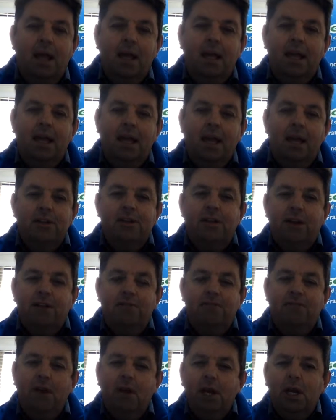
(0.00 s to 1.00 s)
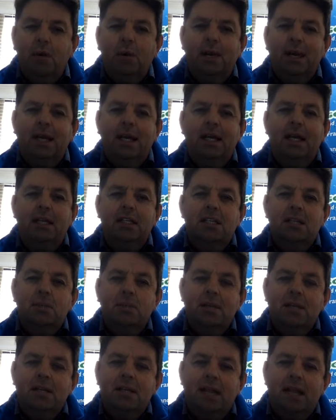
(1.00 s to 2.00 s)
Okay, so very quickly, I just
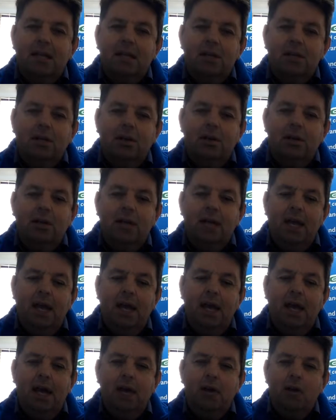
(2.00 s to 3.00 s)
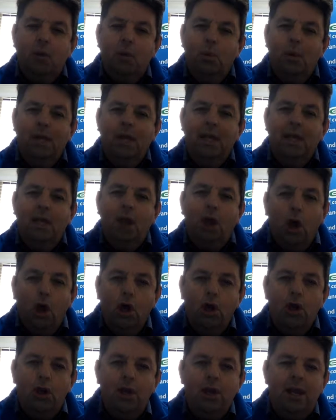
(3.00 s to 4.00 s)
want to touch on that we
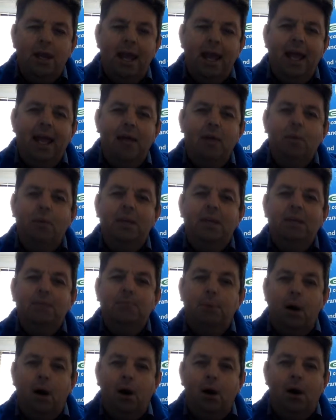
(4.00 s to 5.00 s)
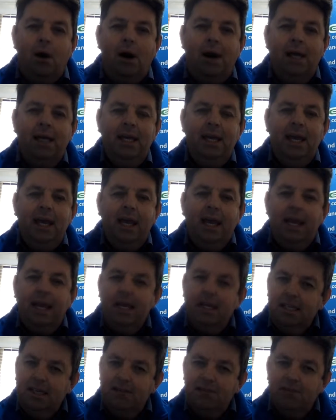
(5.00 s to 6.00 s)
learn and we buy
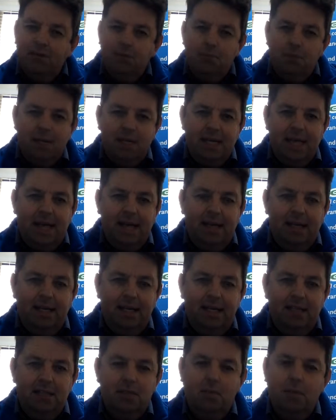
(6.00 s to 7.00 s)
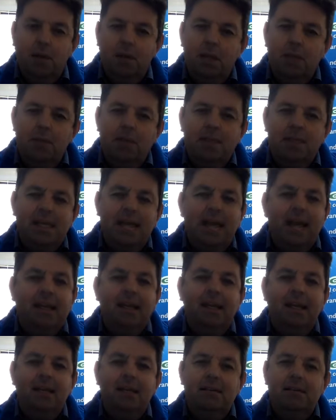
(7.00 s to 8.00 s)
in different modalities. And one of the
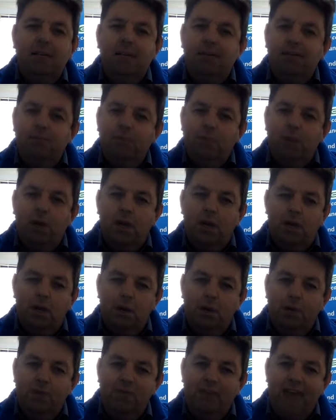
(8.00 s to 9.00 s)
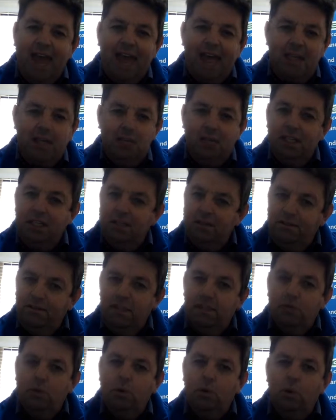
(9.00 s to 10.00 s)
modalities are what I call VAX, which is
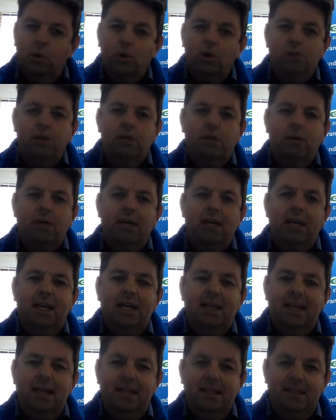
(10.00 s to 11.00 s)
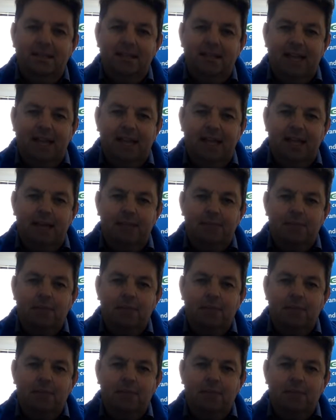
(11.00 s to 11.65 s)
visual, auditory, and kinesthetic.